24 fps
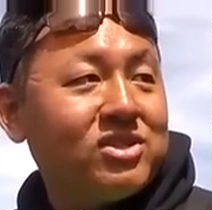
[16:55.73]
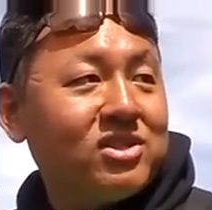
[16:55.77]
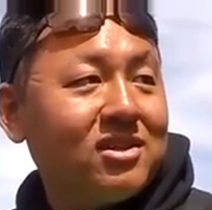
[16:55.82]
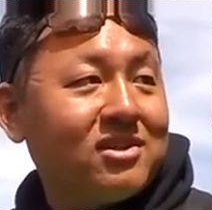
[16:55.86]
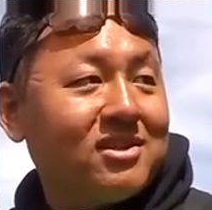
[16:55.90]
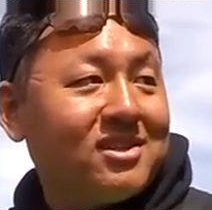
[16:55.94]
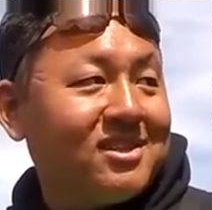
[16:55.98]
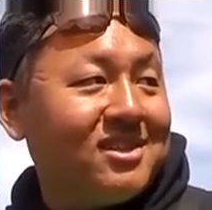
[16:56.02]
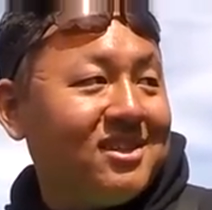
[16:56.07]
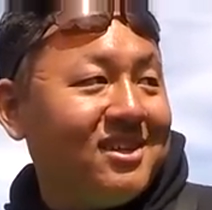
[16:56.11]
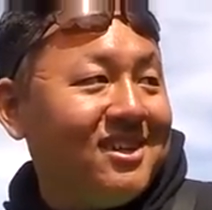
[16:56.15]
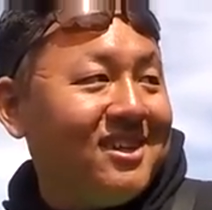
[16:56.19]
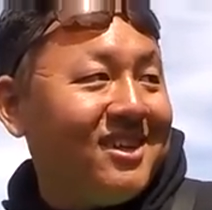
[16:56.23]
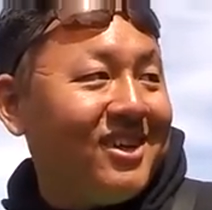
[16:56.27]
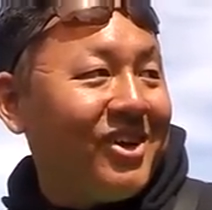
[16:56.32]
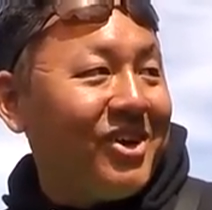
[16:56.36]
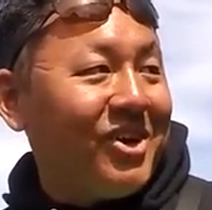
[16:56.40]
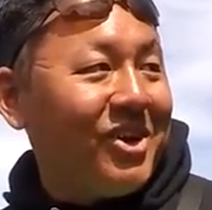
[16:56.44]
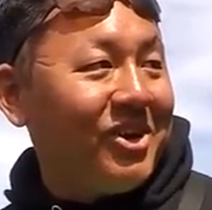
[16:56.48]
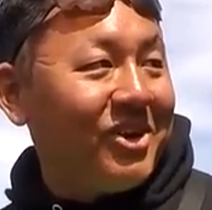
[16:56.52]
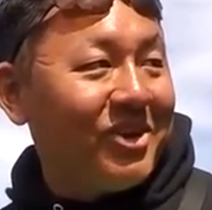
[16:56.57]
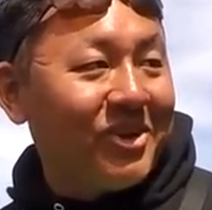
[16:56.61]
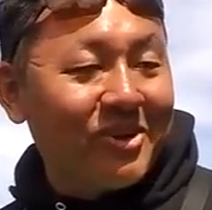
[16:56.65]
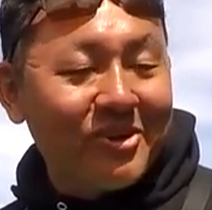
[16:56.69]
succeeded
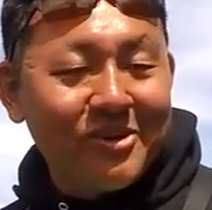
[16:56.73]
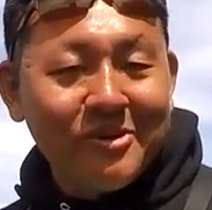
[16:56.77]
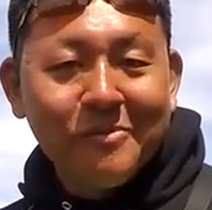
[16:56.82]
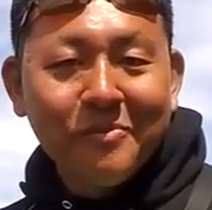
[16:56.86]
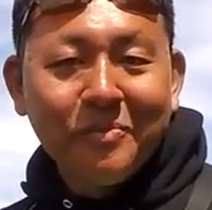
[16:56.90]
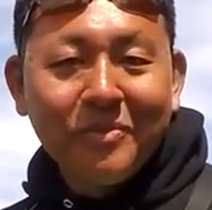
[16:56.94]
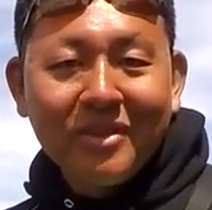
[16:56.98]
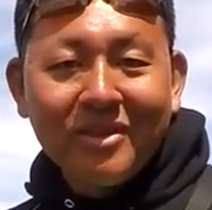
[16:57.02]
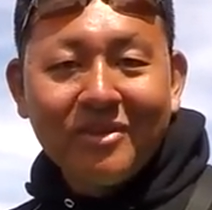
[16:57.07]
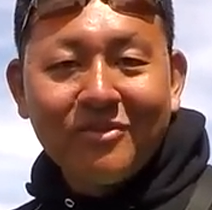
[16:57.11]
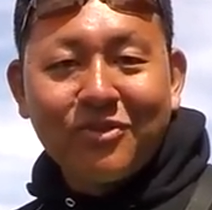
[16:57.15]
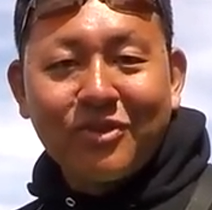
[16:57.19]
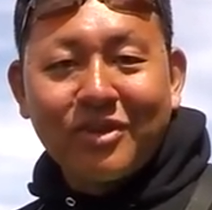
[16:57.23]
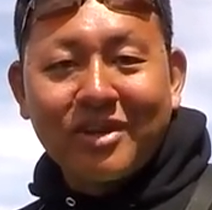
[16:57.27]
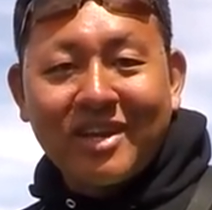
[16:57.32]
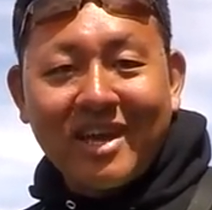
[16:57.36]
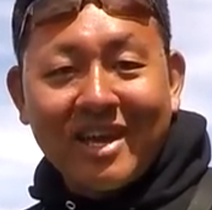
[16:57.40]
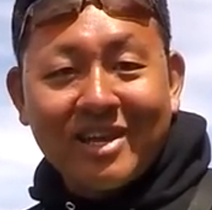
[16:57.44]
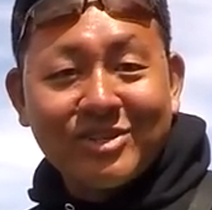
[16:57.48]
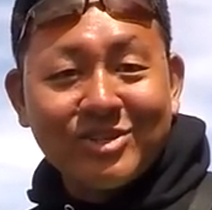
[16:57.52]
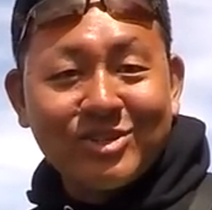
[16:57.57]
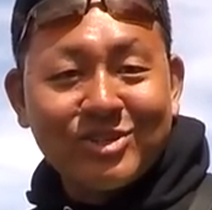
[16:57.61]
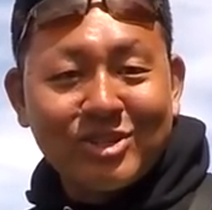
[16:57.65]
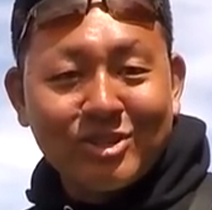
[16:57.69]
here for
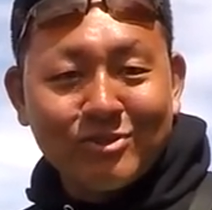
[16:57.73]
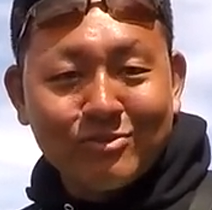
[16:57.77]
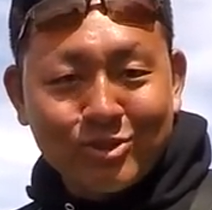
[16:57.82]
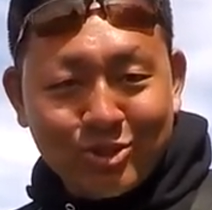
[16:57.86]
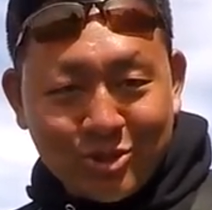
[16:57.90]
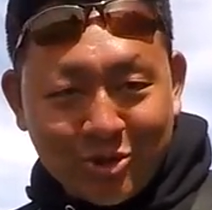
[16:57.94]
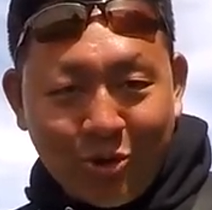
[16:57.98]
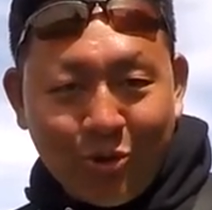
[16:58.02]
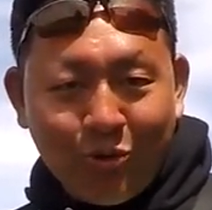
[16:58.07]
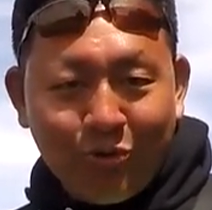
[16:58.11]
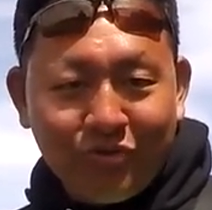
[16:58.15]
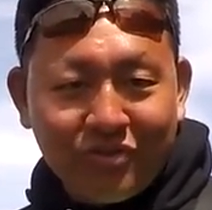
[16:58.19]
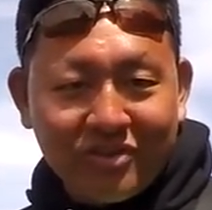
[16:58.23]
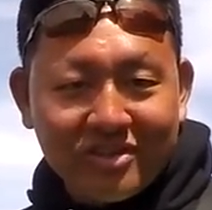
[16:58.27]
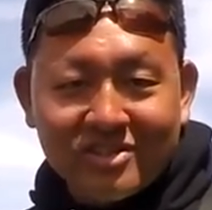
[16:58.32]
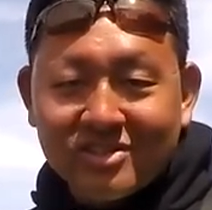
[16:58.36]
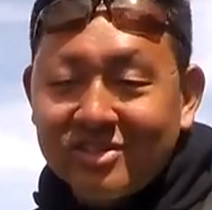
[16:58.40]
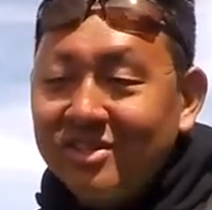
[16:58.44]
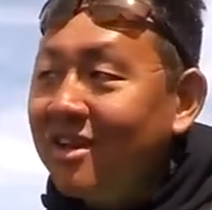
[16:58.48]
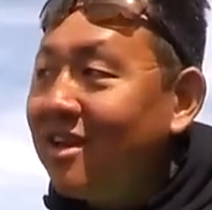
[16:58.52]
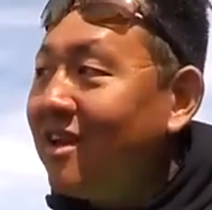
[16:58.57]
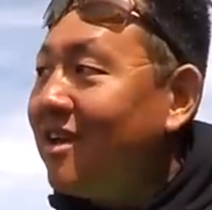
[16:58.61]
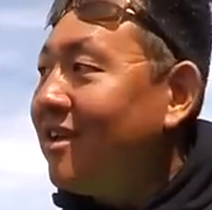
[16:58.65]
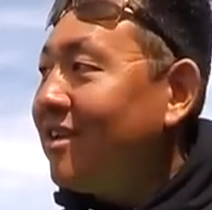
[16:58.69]
catching some
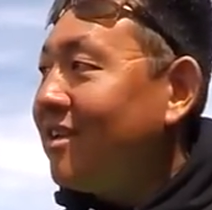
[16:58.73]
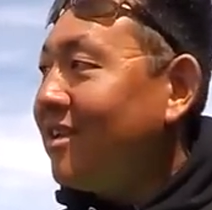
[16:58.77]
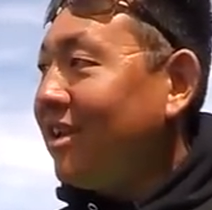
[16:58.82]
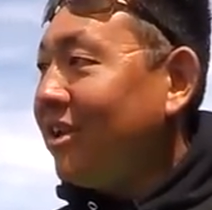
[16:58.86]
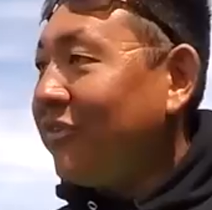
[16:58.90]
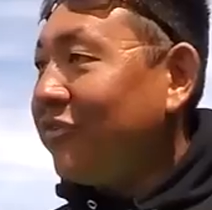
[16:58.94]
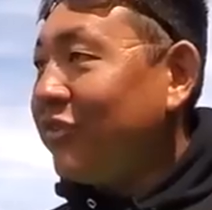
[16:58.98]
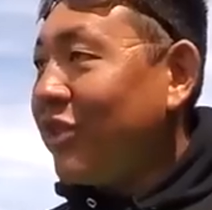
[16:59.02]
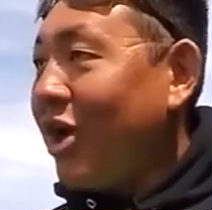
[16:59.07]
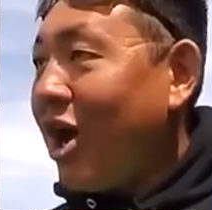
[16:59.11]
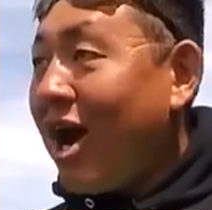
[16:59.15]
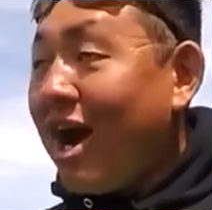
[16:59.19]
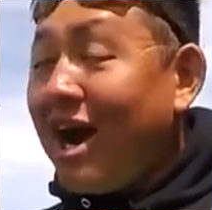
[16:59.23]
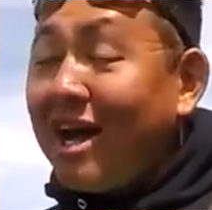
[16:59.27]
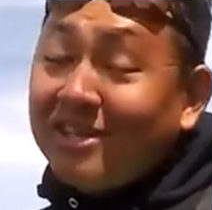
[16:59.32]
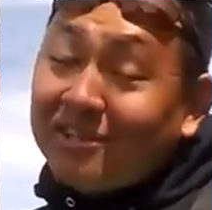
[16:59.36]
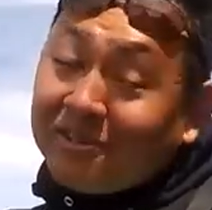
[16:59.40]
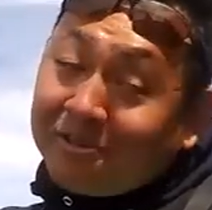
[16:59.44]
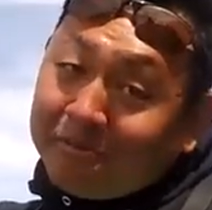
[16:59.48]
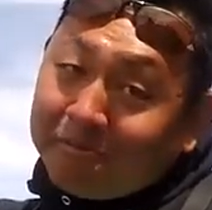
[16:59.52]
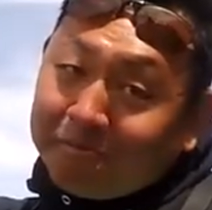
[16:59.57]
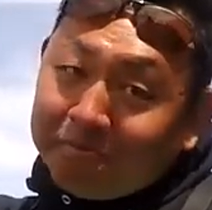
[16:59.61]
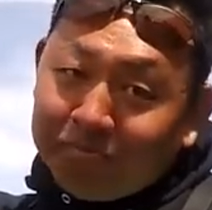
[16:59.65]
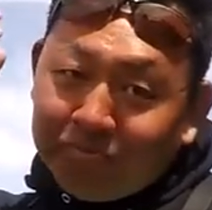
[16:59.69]
trophies. If not,
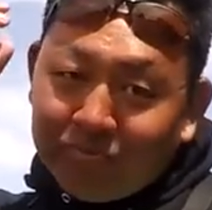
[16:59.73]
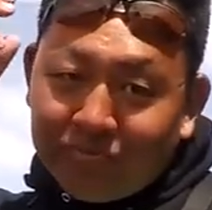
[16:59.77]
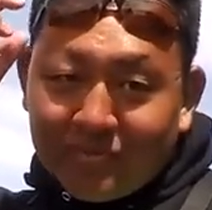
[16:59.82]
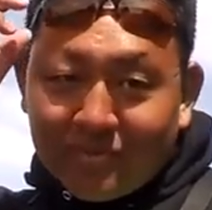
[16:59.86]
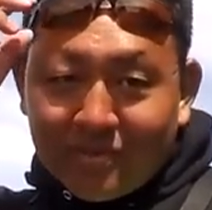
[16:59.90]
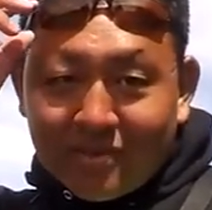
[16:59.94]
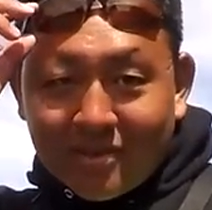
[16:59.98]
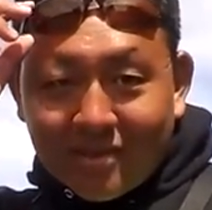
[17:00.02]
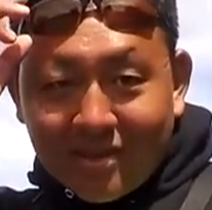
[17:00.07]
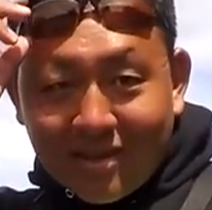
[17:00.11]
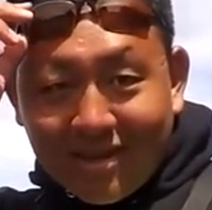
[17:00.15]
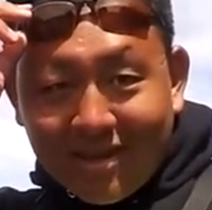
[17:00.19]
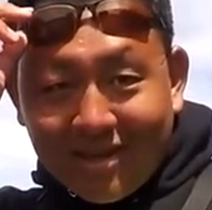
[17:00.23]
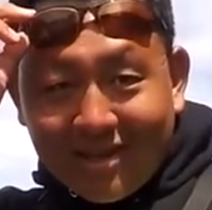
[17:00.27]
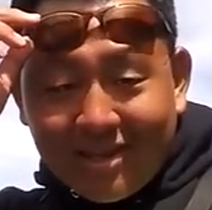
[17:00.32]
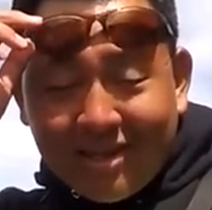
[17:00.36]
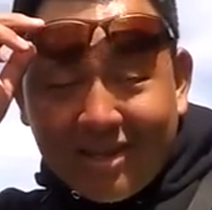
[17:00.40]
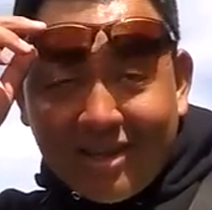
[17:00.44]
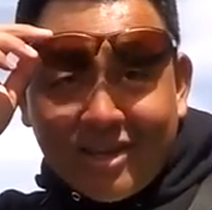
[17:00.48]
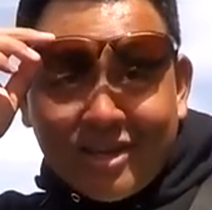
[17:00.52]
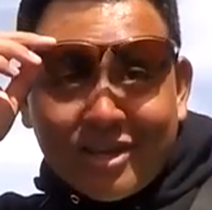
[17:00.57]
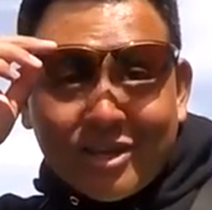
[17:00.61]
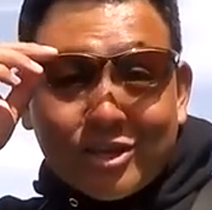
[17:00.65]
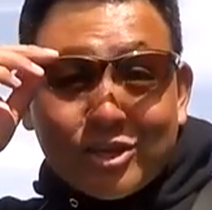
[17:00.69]
it
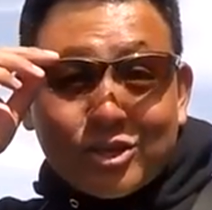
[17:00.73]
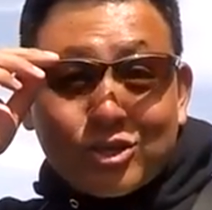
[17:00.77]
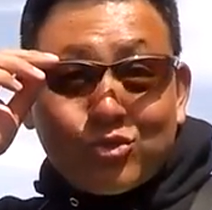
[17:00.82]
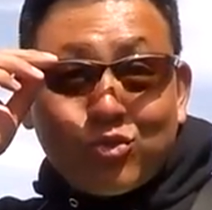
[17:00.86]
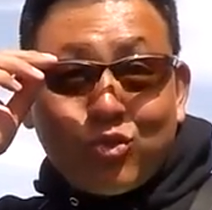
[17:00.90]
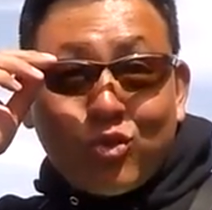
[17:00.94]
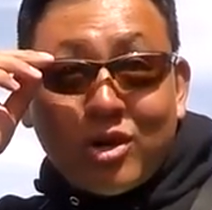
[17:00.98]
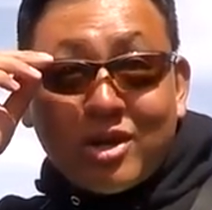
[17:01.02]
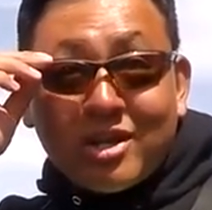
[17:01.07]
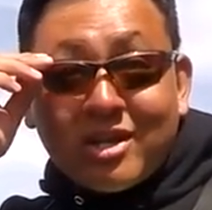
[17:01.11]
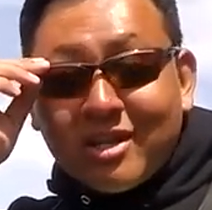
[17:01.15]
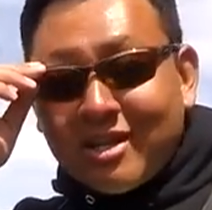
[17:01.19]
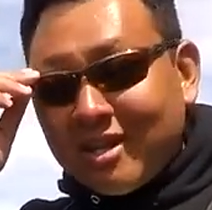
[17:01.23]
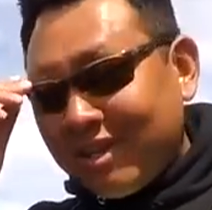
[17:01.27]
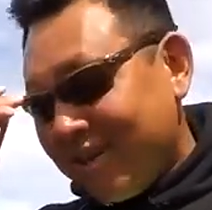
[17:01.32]
is what it